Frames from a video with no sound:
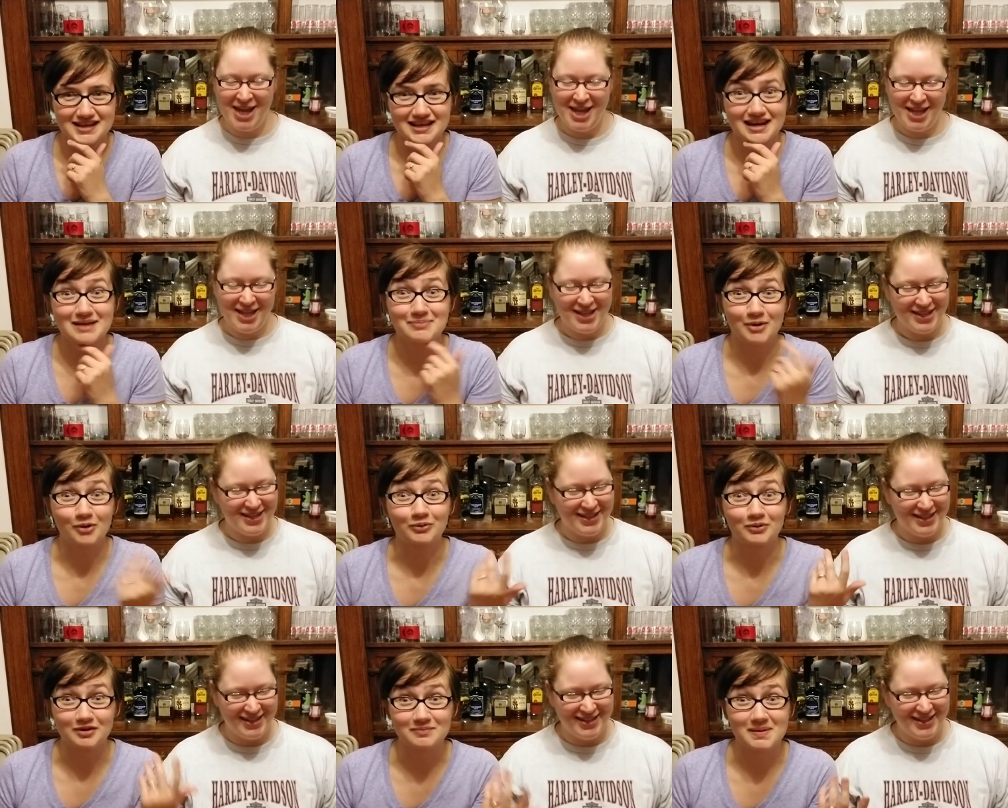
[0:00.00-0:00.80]
Speaker 1: And I
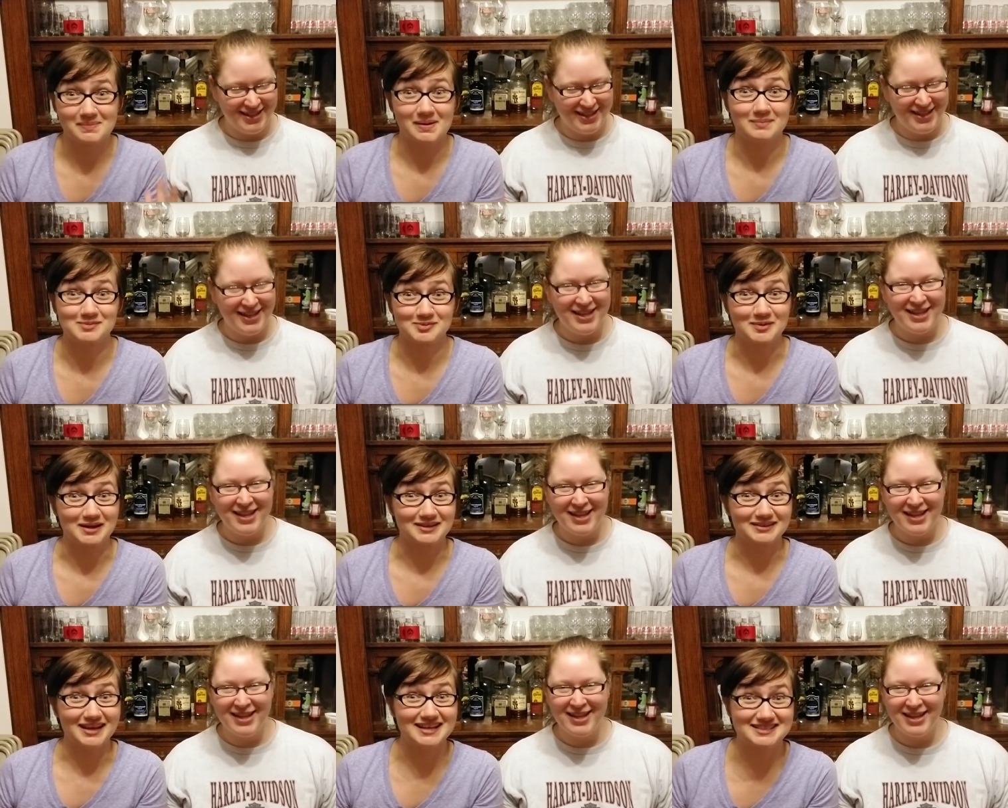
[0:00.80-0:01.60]
broke one of my mom's
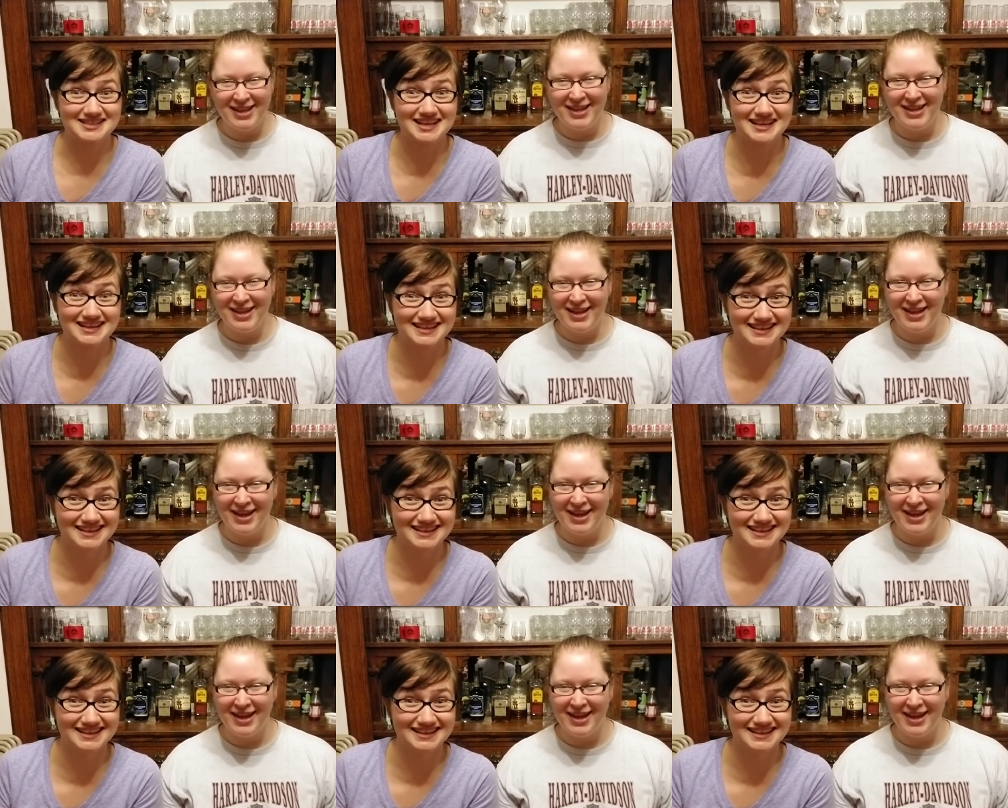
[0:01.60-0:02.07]
wine glasses.